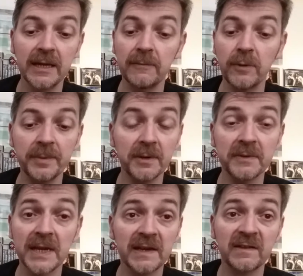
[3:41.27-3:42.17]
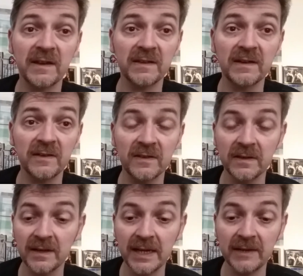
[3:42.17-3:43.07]
You wipe it off with the excess, it
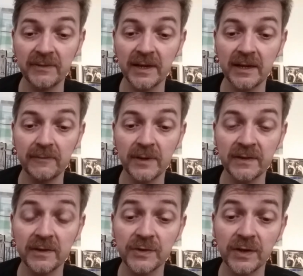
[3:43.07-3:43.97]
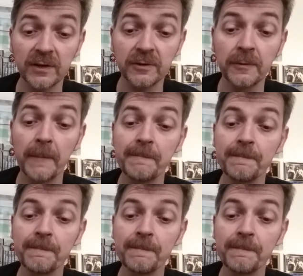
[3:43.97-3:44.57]
doesn't leave any residue.